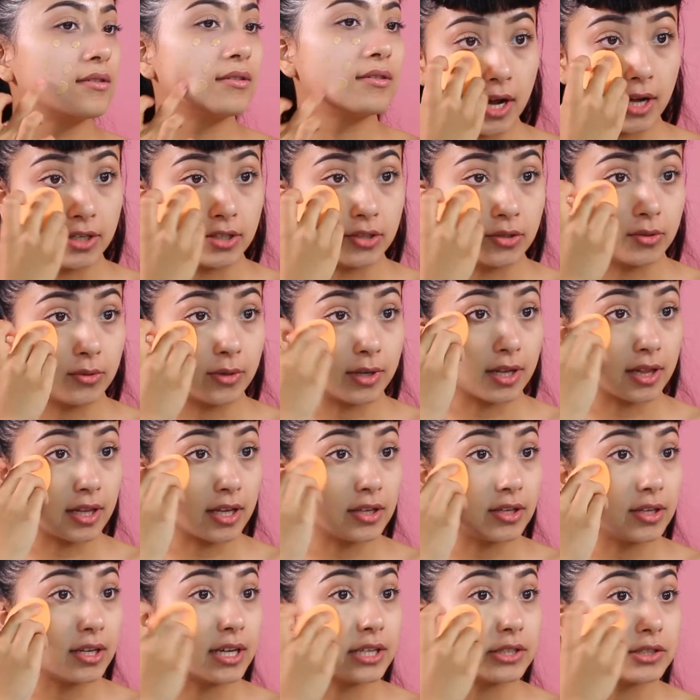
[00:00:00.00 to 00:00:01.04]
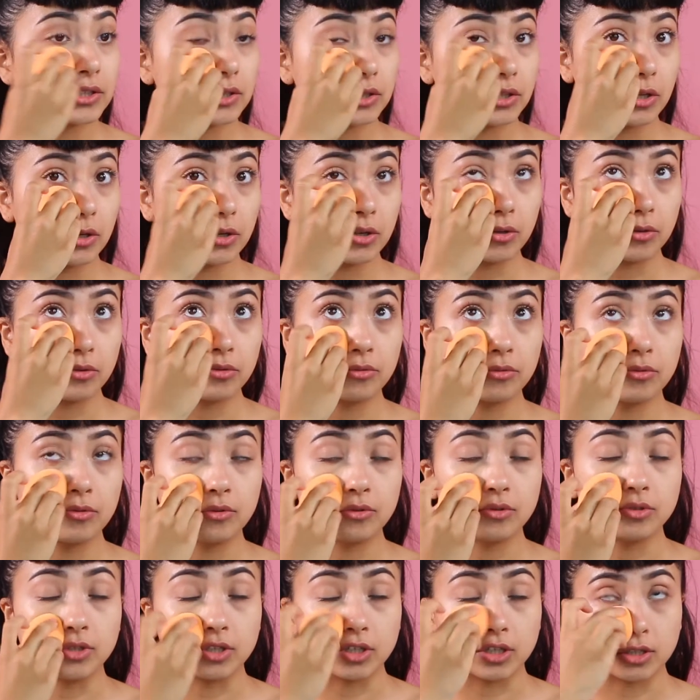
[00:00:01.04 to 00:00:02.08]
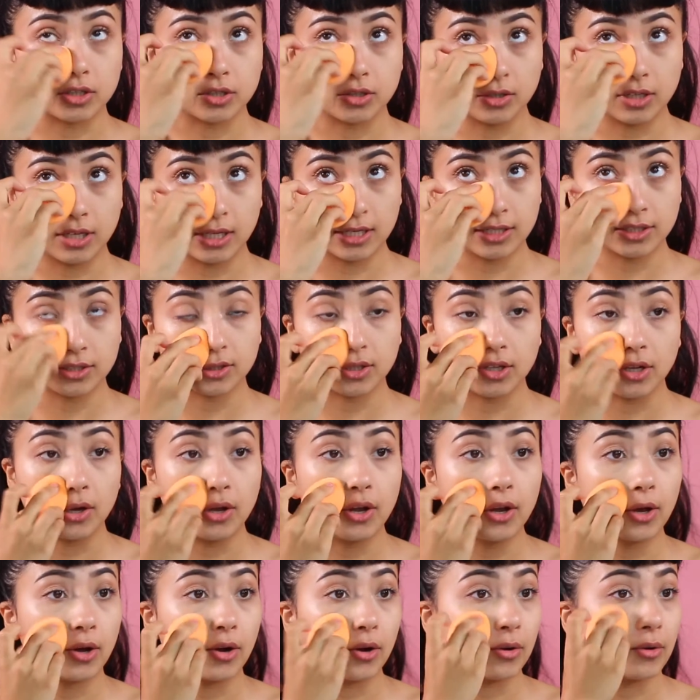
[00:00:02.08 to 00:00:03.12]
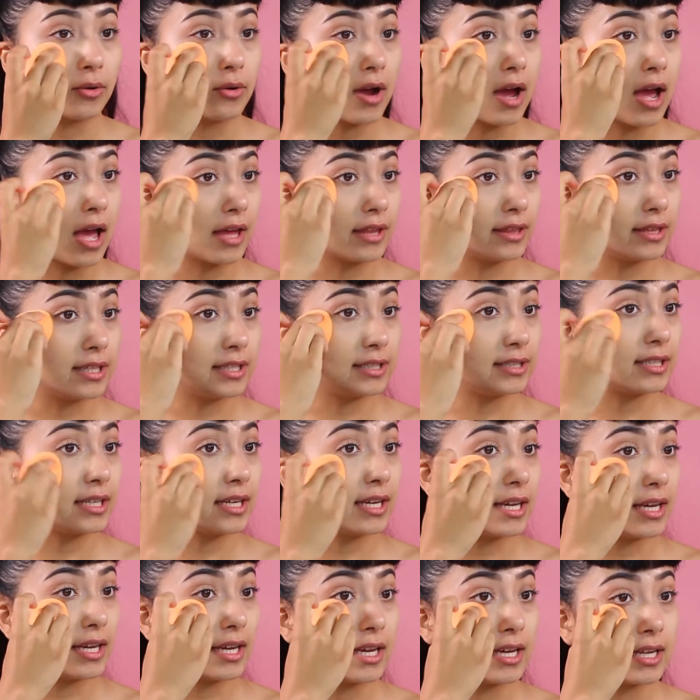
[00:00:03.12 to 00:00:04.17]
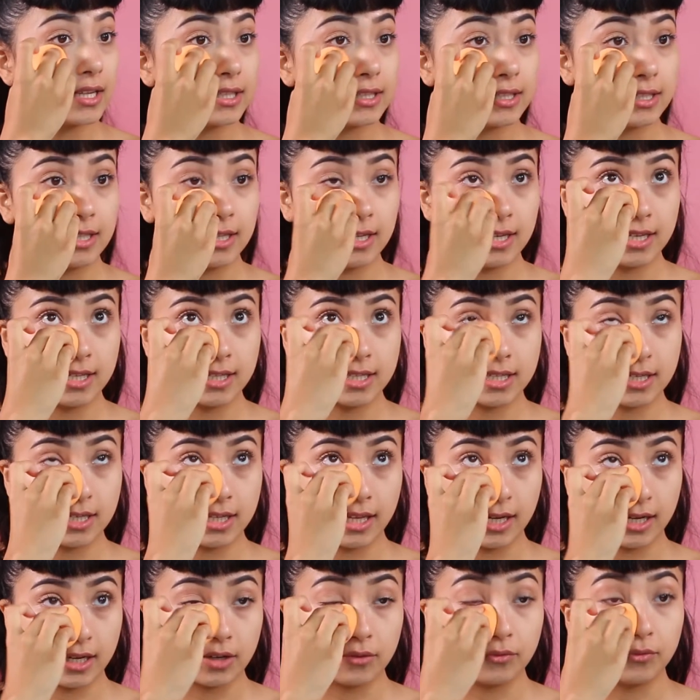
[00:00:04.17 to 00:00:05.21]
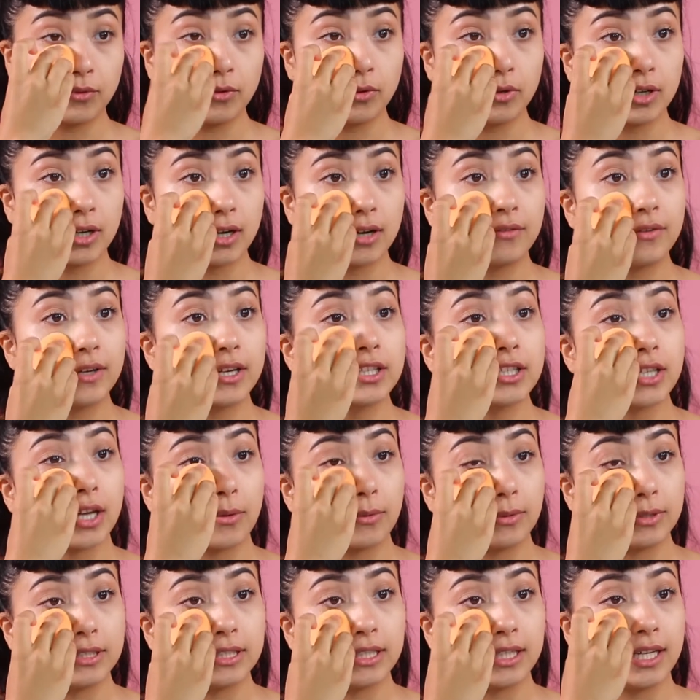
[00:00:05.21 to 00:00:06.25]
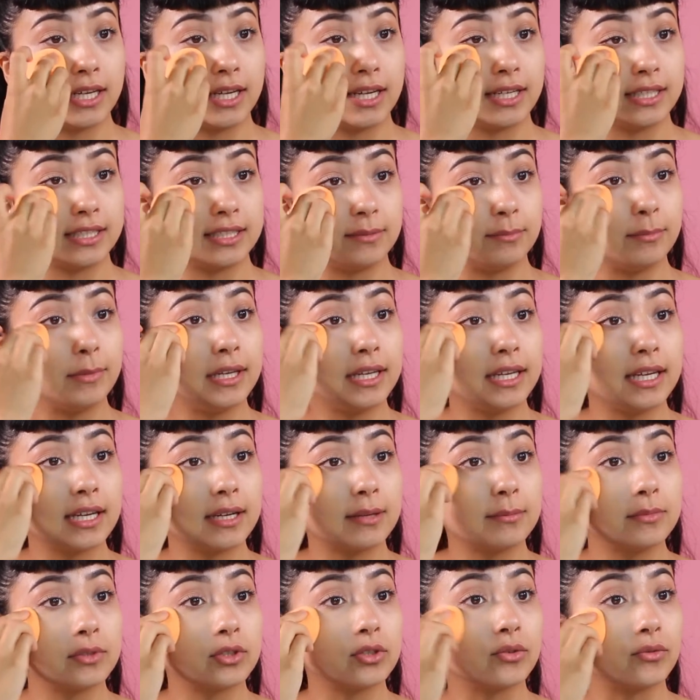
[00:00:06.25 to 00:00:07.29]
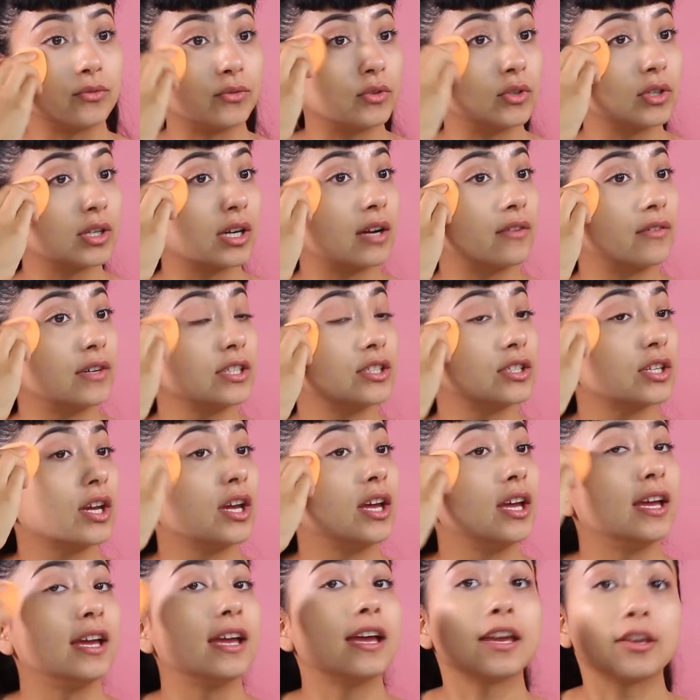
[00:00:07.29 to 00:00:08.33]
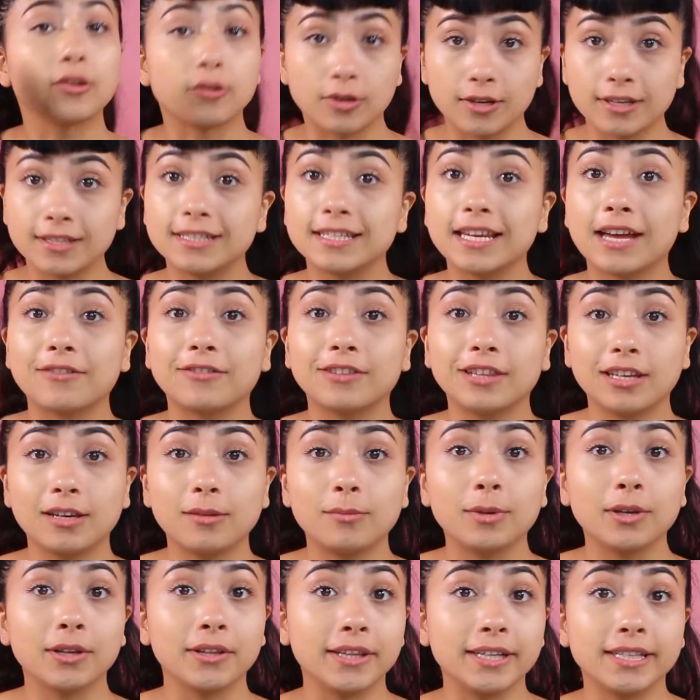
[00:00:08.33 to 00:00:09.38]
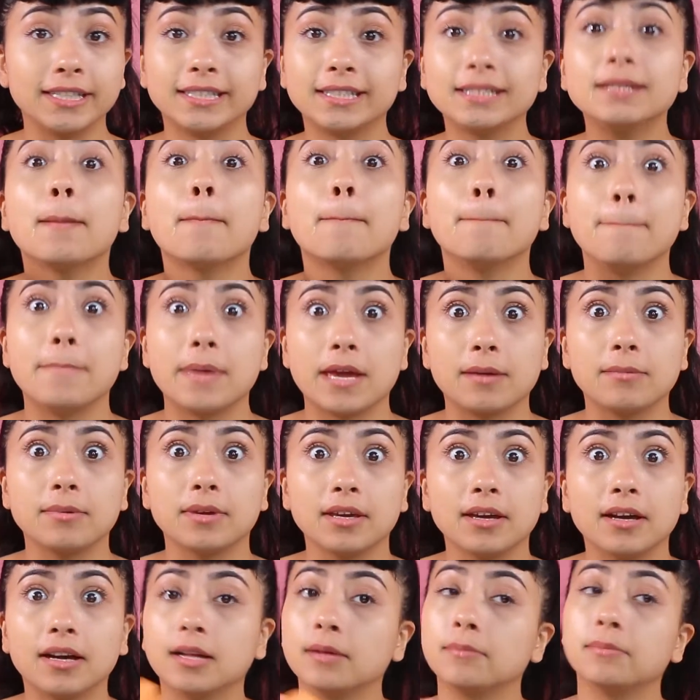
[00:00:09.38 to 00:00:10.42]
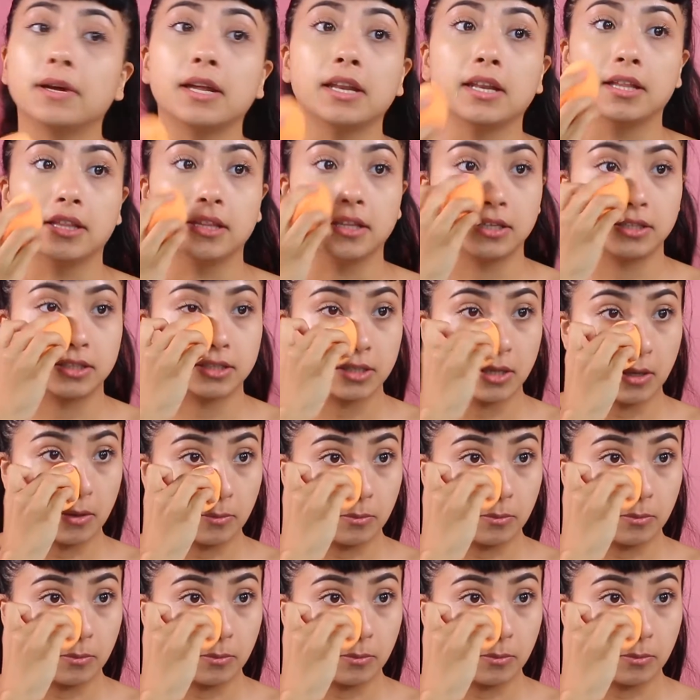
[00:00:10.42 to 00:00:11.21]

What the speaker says: I do want to let you guys know, just so you guys know, this isn't like a full coverage. I would say it is medium to full coverage. You can definitely build this baby up and it looks